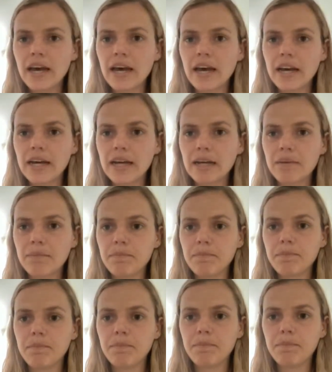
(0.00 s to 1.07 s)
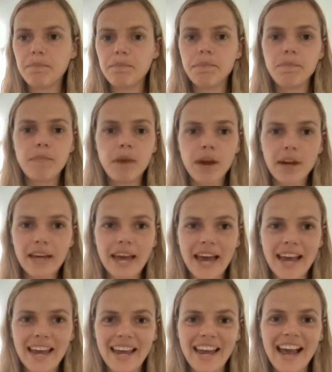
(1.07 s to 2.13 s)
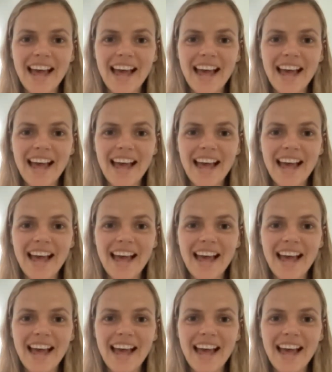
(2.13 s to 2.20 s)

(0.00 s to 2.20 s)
Okay,